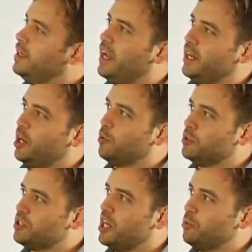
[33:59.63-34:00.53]
And here
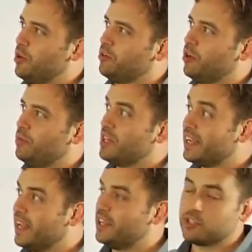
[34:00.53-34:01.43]
we're setting breadcrumbs,
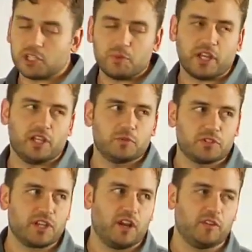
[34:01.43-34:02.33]
again, just because we're
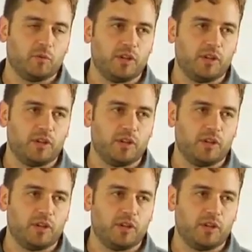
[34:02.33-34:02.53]
scared that